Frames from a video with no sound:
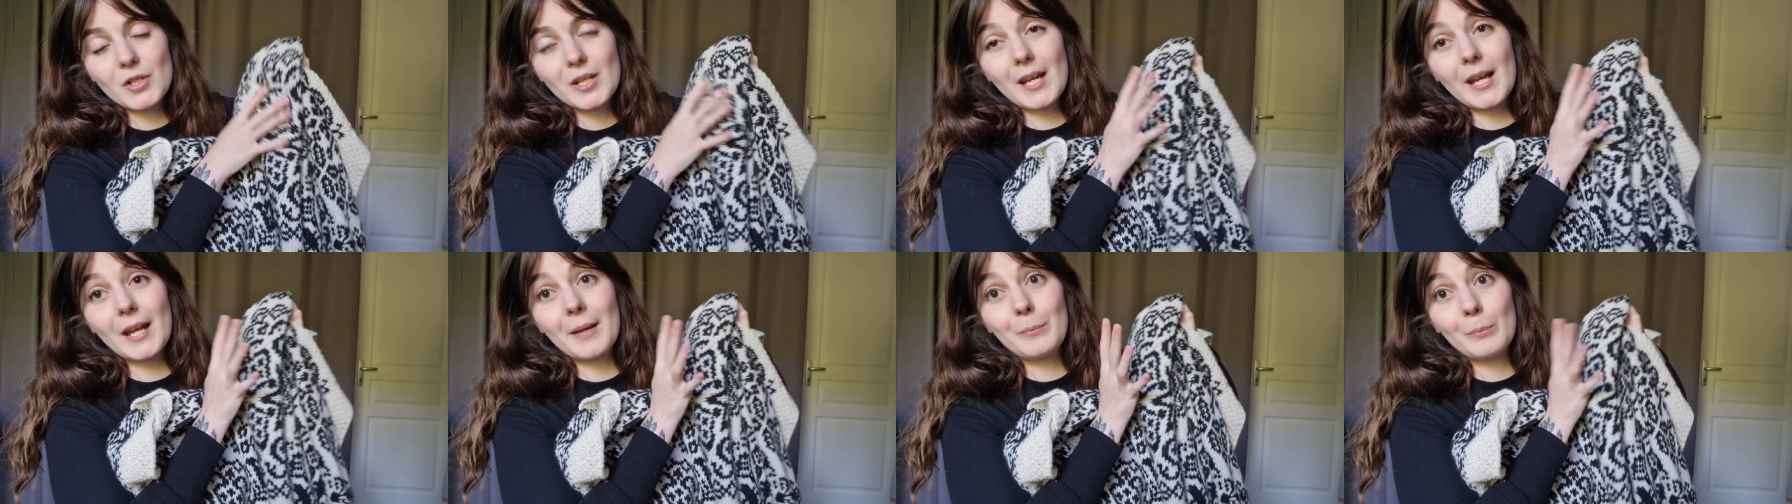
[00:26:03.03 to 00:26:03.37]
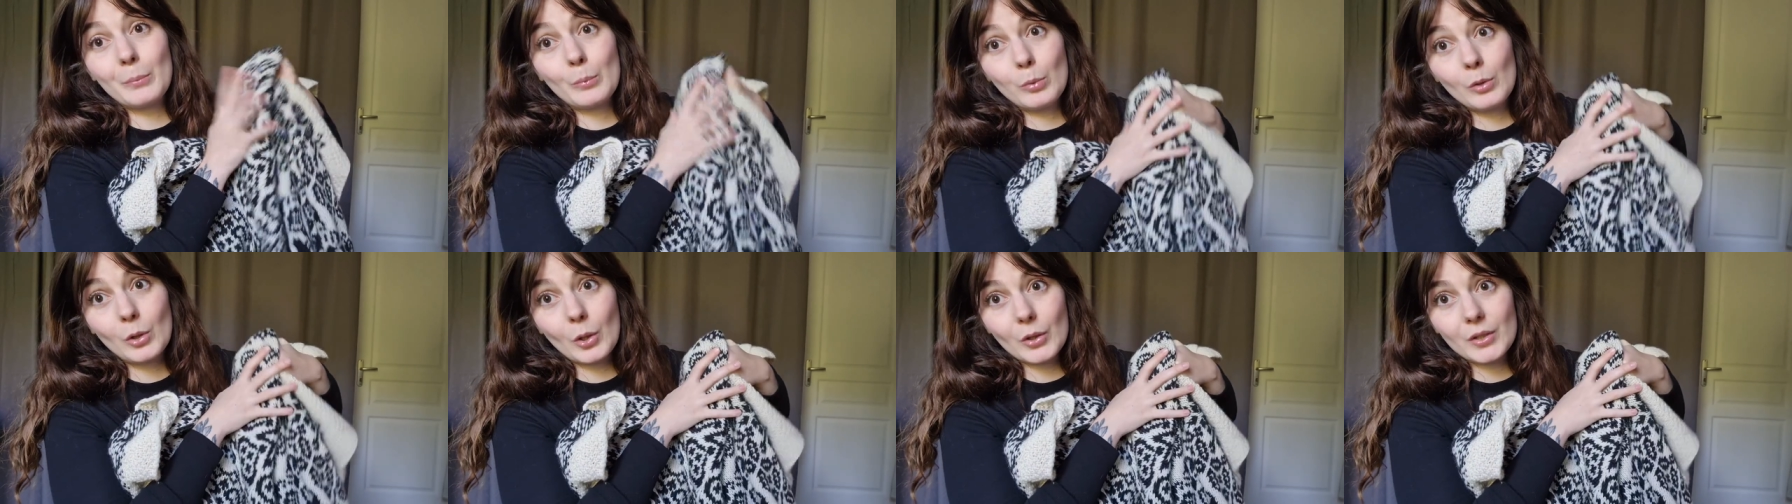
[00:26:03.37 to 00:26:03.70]
it
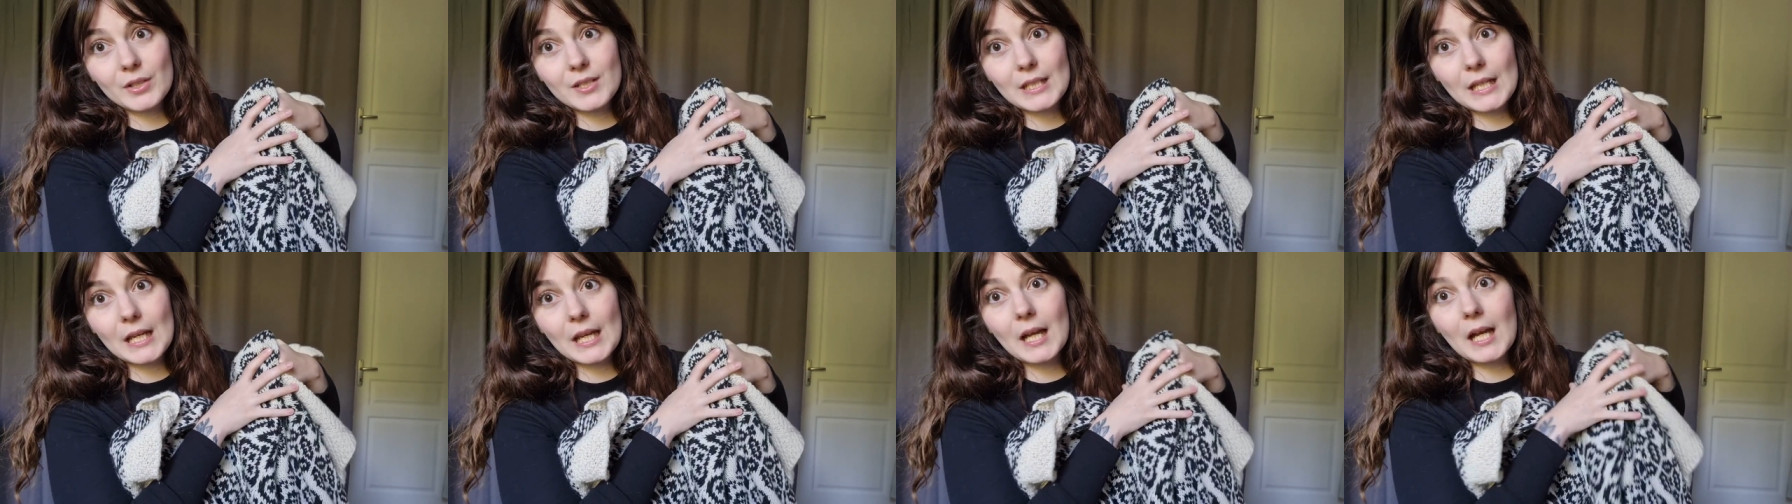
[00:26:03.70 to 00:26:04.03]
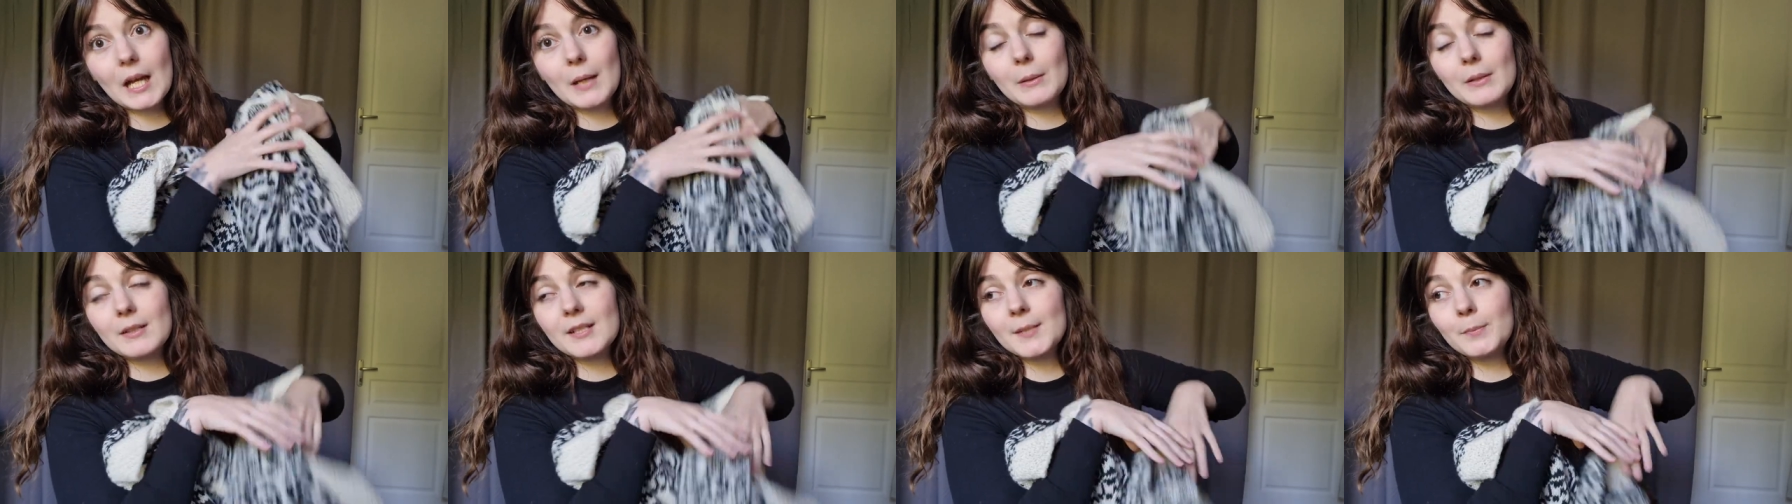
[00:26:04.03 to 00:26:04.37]
and blocked it,
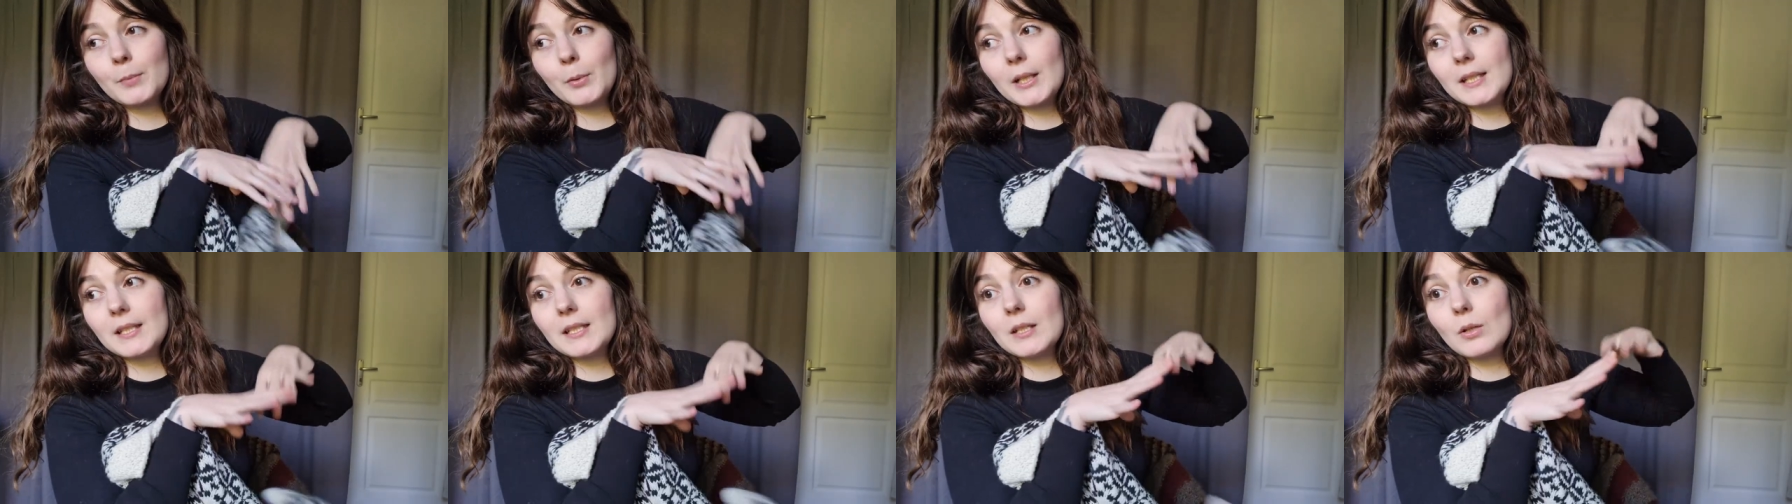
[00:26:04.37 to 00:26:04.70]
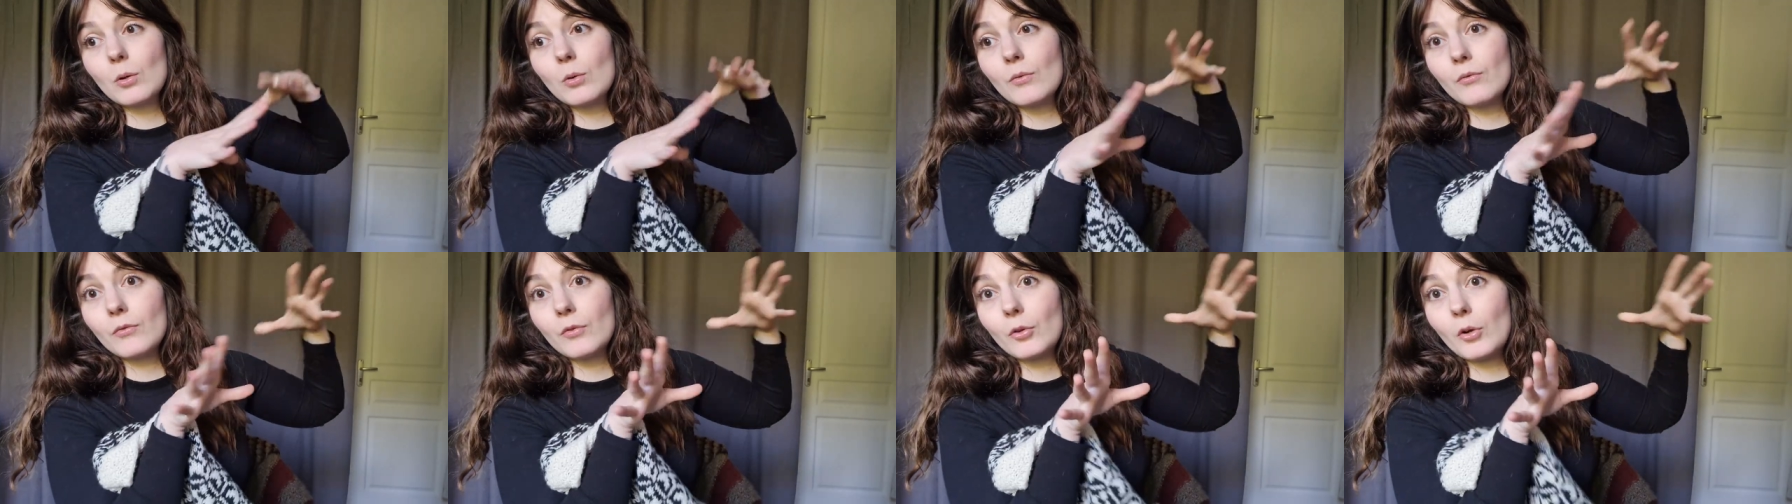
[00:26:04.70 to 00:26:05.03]
I spread it
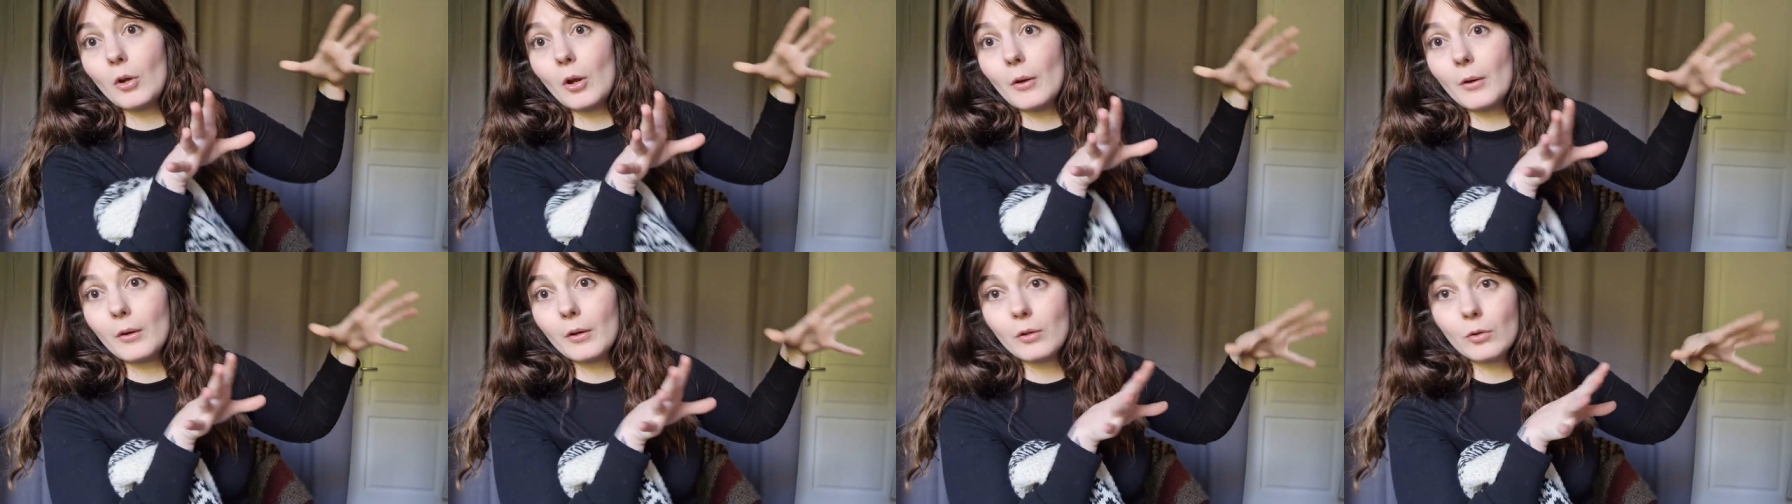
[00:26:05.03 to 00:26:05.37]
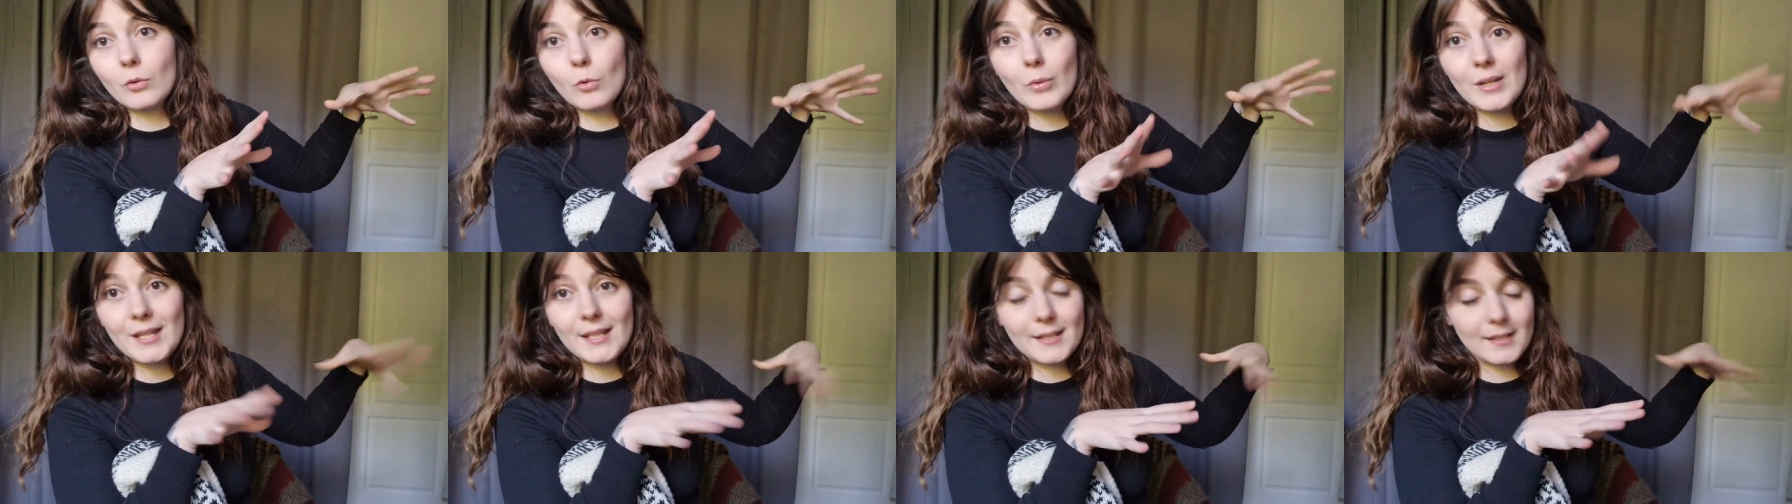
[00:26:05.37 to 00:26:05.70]
over a
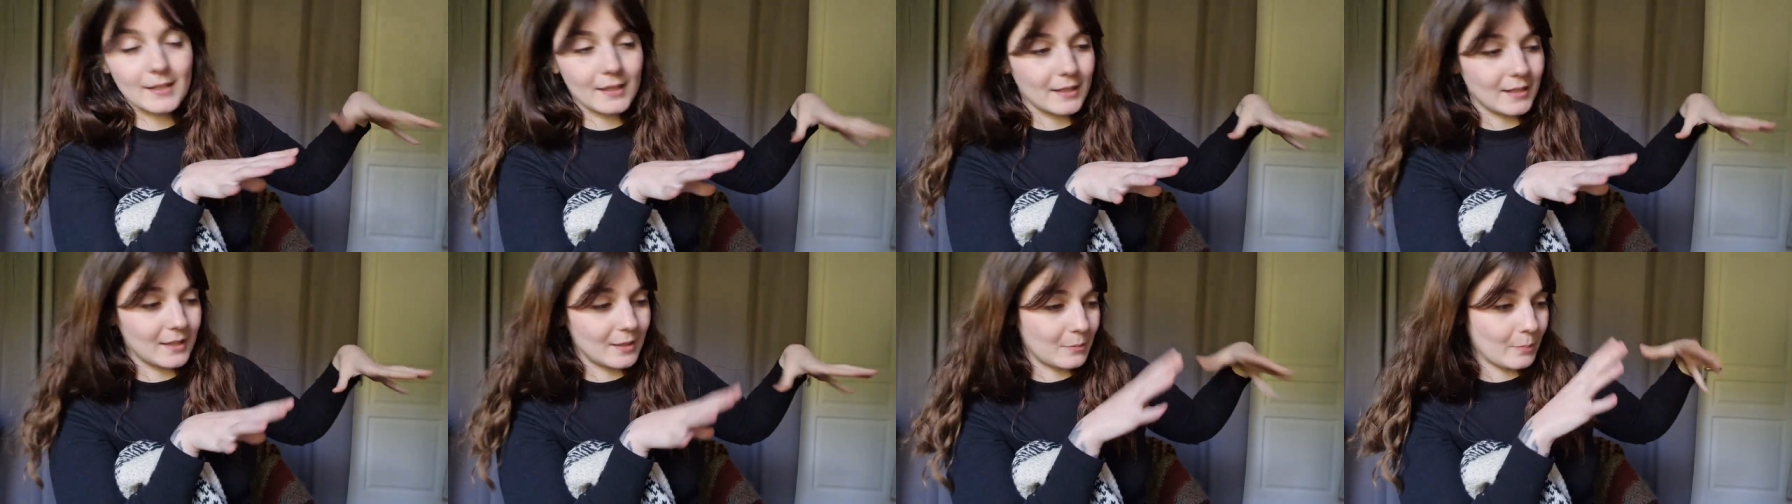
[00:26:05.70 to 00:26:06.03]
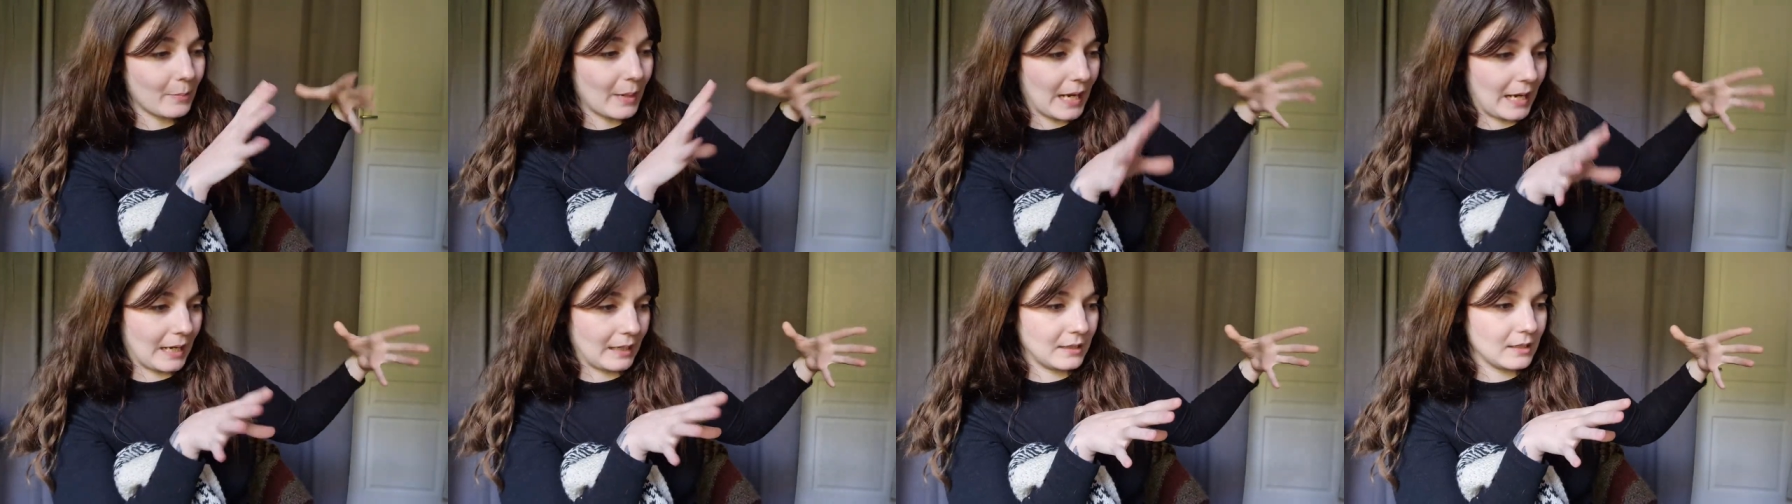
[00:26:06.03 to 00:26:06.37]
queen-sized
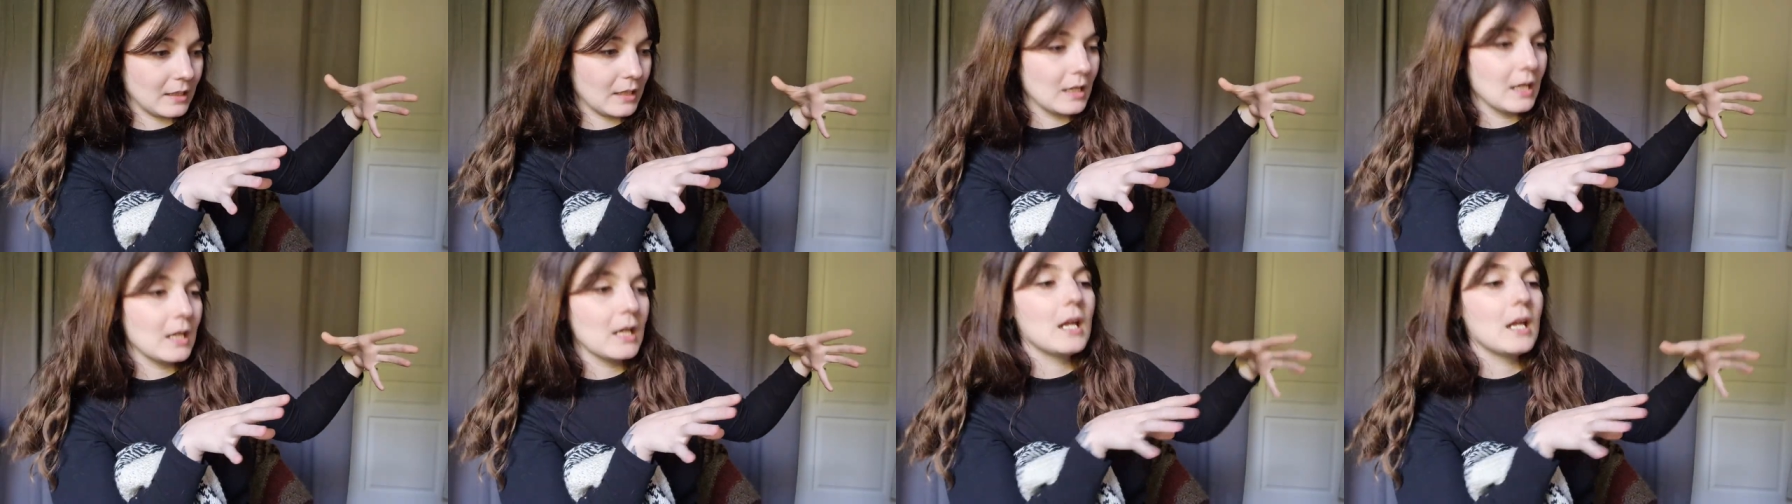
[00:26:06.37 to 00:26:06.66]
bed,